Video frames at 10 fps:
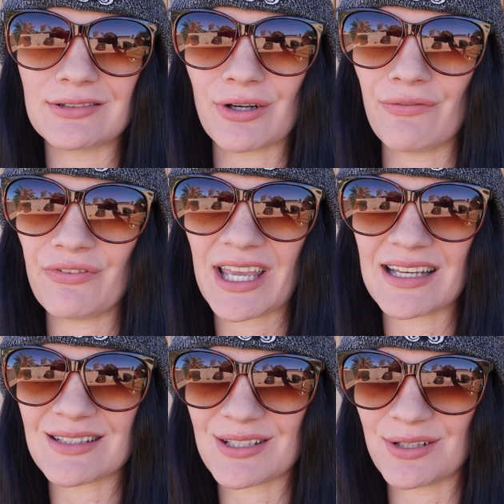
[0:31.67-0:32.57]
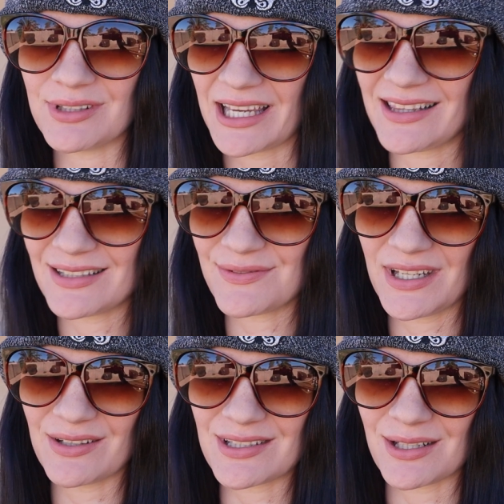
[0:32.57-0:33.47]
don't forget to like this
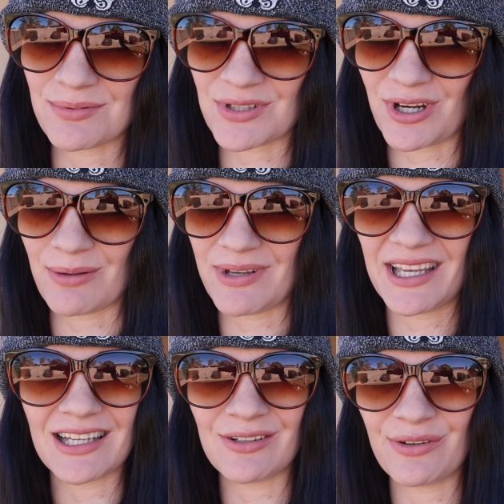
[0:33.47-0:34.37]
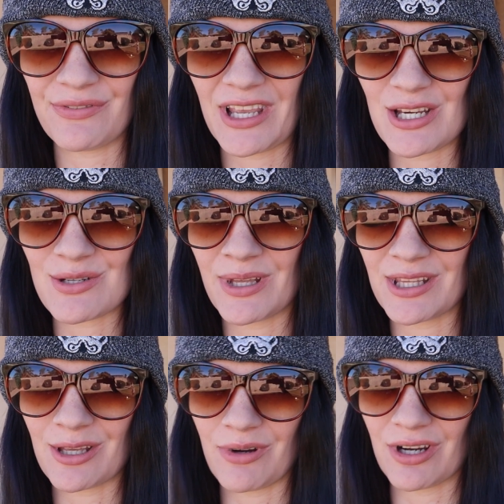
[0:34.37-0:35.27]
video, subscribe, hit that notification bell
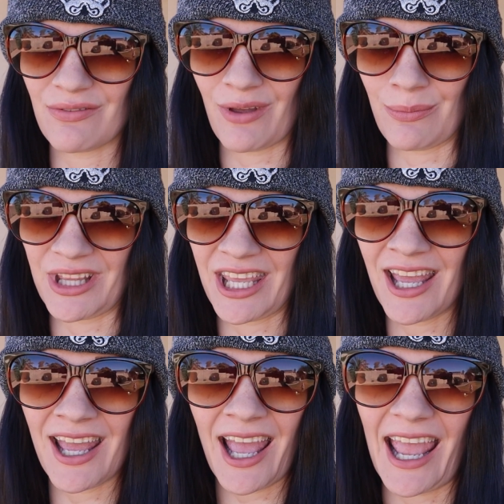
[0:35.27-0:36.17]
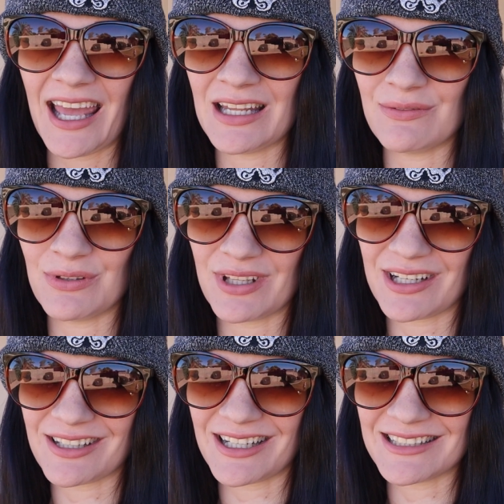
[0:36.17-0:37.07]
to become part of the family. And if you
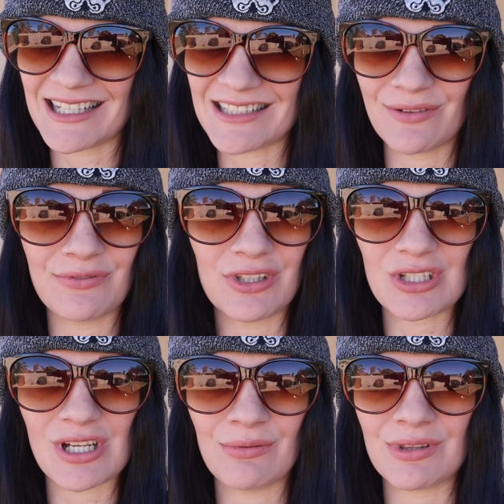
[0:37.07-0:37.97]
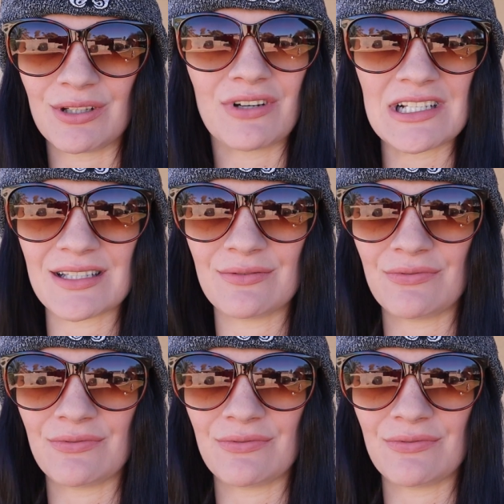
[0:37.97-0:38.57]
like our content, definitely share with your friends and